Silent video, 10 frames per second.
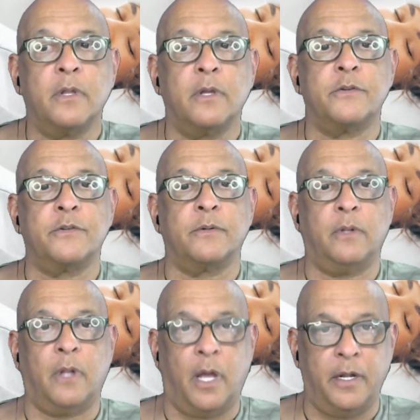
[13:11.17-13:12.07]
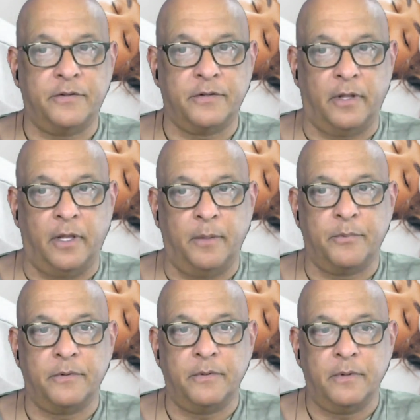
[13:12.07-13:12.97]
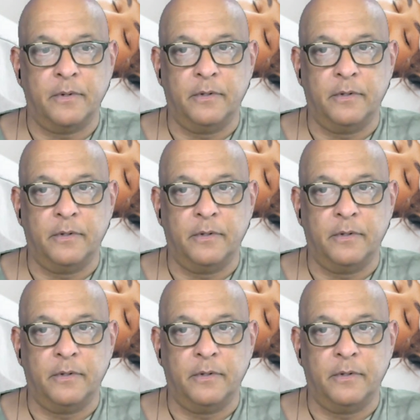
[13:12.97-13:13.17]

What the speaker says: There's your light sleep or